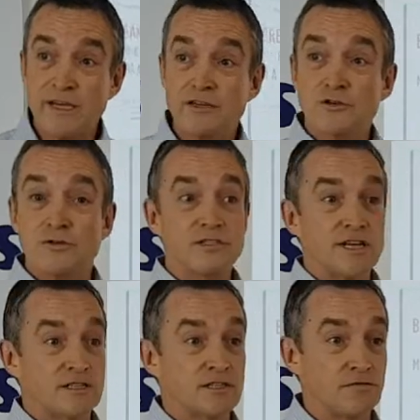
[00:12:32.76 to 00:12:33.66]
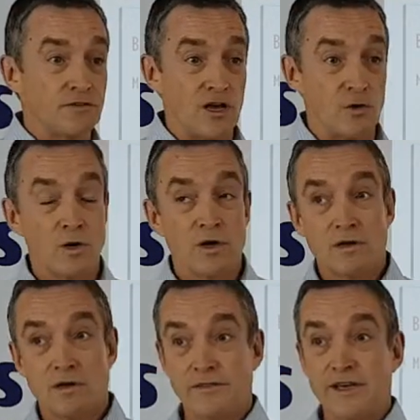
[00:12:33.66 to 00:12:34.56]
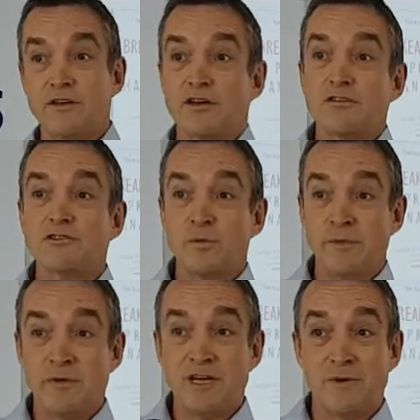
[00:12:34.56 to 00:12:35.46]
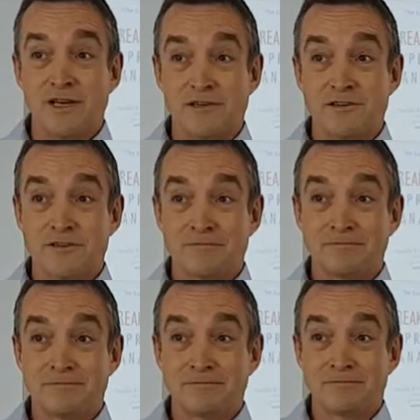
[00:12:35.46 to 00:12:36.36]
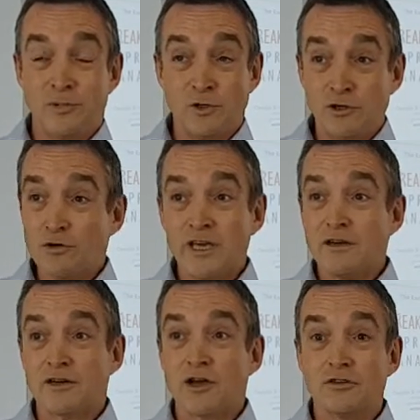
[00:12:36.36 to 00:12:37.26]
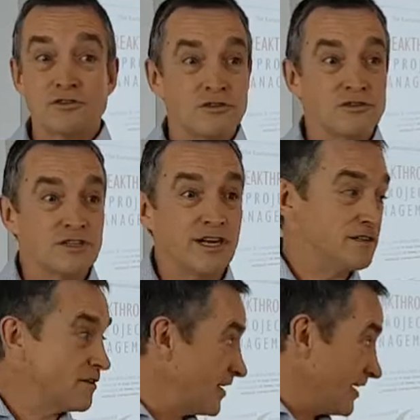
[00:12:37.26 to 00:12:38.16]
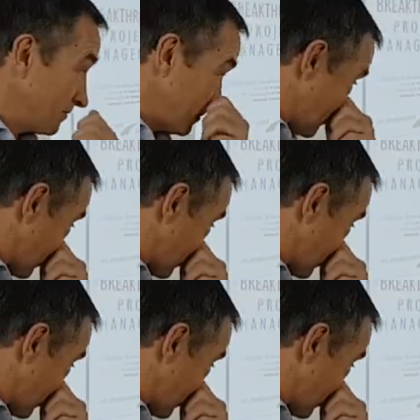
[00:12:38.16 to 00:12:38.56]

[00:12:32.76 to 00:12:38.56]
make sure the tasks flow, and then the costs will be minimised. But looking at cost doesn't change a thing.